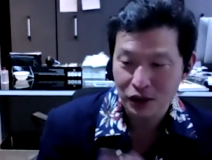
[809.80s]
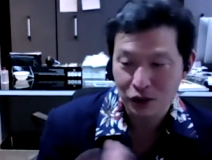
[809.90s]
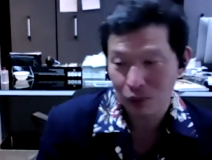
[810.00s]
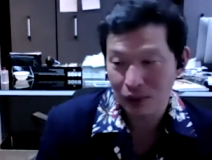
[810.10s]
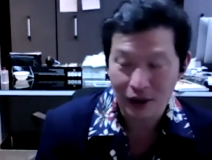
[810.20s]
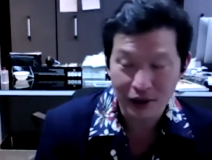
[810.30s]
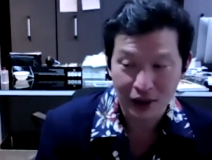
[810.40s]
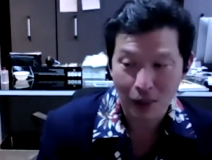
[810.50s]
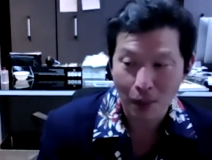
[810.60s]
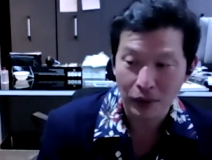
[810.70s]
It's also really hard
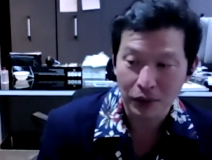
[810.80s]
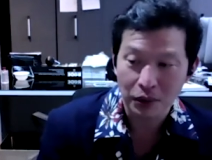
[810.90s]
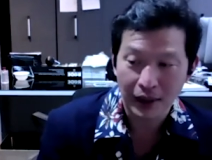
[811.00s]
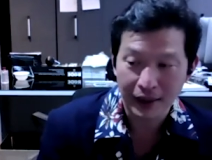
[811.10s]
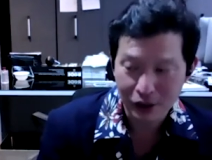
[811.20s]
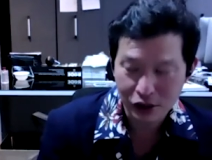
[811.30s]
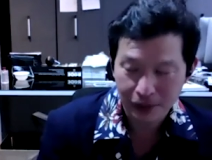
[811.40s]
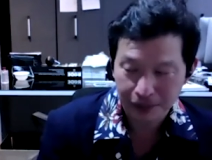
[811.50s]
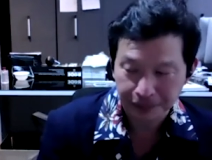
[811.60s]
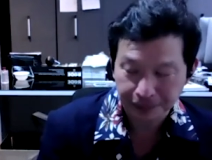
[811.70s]
to come up with cool
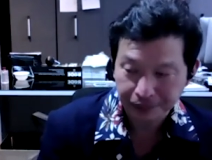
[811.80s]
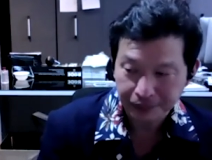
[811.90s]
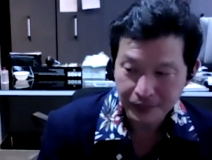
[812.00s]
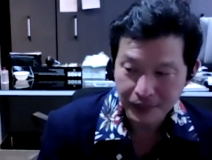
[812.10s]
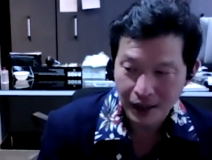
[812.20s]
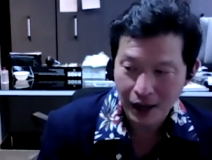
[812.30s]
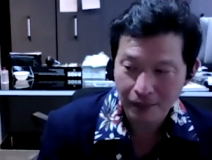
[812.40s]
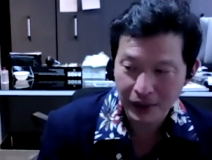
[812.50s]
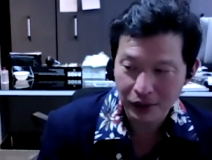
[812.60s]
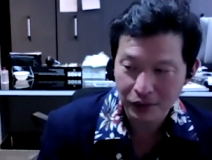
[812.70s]
ideas.
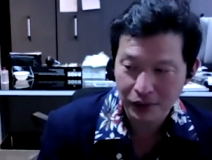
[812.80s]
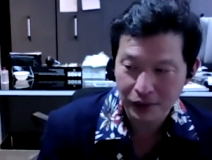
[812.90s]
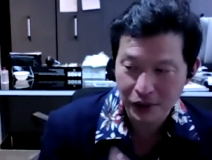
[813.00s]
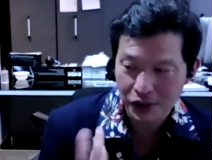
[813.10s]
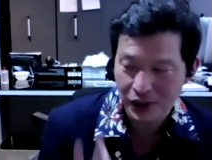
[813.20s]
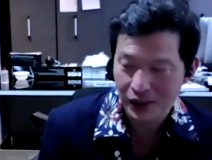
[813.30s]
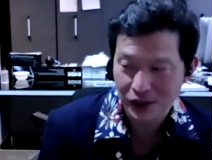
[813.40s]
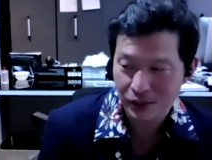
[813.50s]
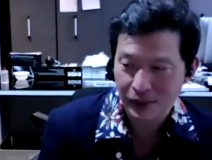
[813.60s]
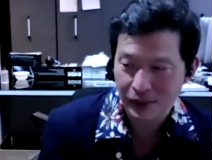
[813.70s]
Um, but you do this, and it
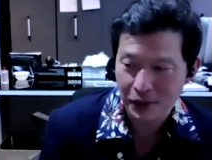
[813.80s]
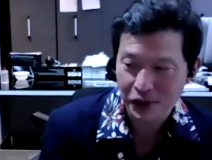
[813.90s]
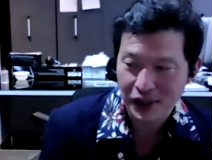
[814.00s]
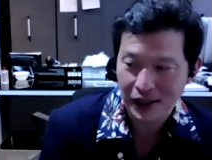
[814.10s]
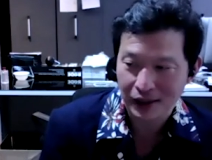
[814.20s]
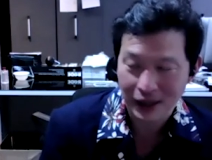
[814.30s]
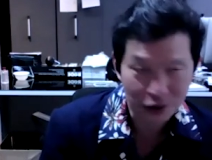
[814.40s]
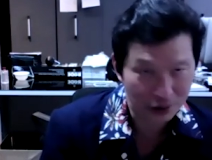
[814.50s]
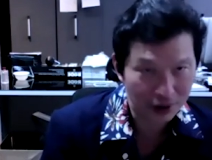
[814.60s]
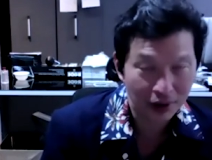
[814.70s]
seems to be almost second
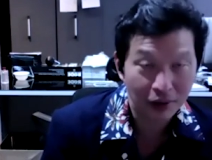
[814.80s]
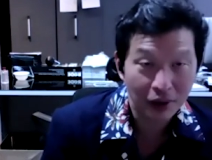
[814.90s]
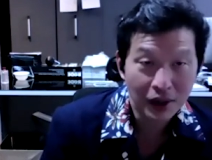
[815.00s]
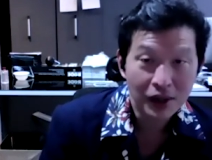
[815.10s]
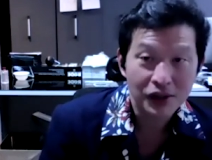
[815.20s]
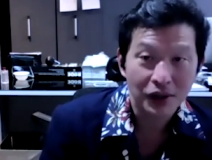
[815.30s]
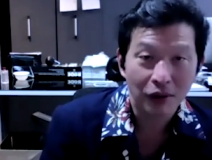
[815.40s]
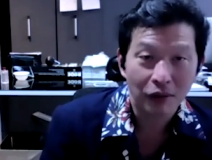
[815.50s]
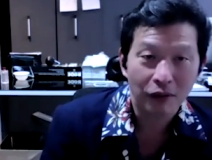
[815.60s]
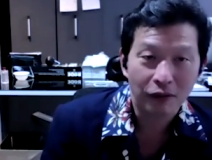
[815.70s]
nature to you.
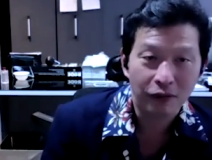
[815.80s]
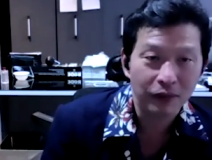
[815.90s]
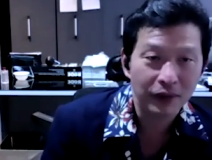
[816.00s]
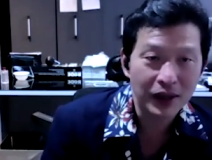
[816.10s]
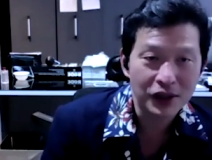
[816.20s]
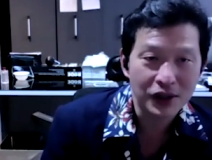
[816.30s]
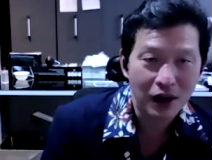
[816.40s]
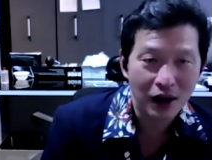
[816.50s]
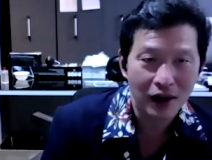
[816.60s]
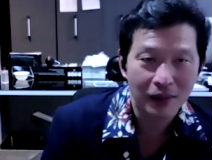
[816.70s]
So let's
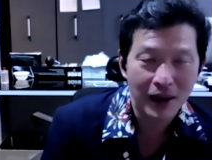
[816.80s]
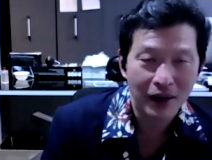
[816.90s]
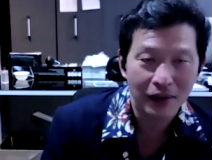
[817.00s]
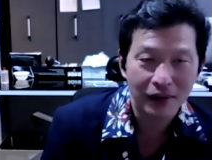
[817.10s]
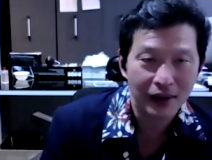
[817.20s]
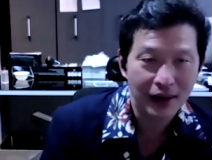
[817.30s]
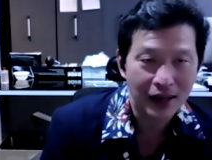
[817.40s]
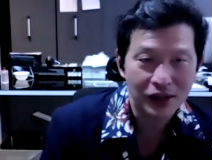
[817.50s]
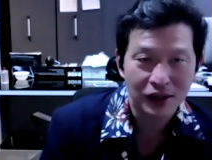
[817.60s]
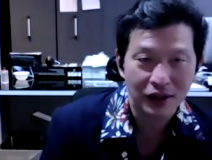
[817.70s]
talk about the
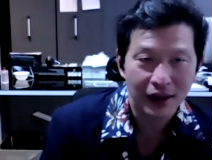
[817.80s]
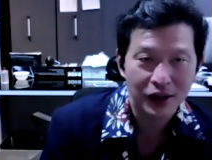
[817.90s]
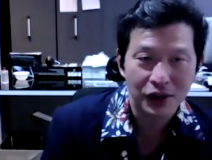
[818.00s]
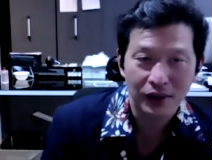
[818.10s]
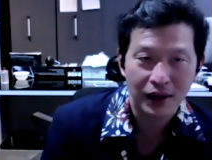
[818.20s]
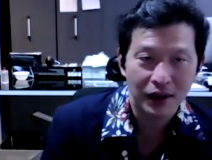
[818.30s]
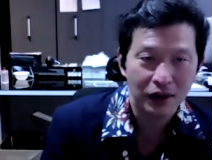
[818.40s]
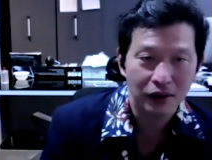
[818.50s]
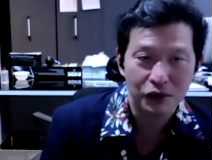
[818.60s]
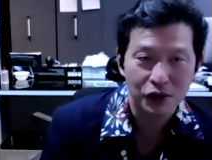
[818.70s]
next collection that
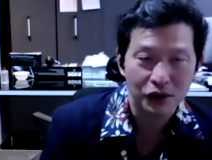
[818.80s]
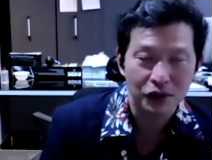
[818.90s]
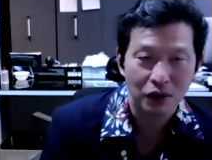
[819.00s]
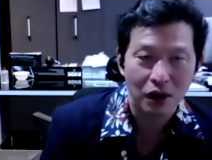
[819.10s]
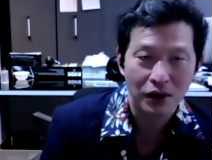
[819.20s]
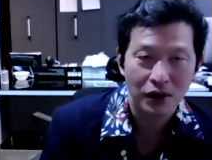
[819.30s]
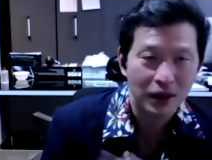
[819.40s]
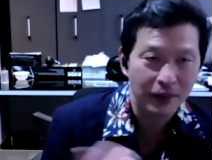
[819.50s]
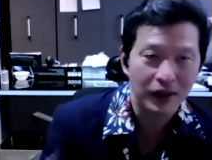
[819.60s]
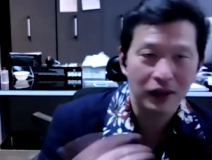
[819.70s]
you've just launched.
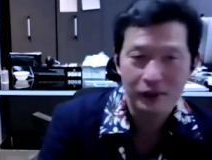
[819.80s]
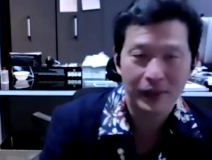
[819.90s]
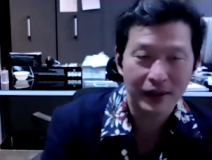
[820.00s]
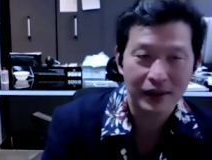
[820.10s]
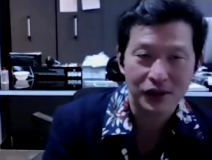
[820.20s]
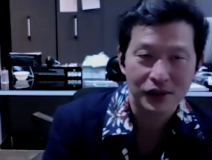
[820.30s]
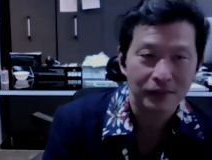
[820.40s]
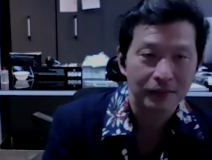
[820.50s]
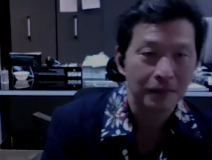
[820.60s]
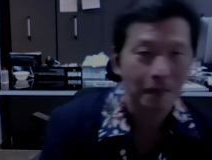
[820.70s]
Tell me a little bit about this.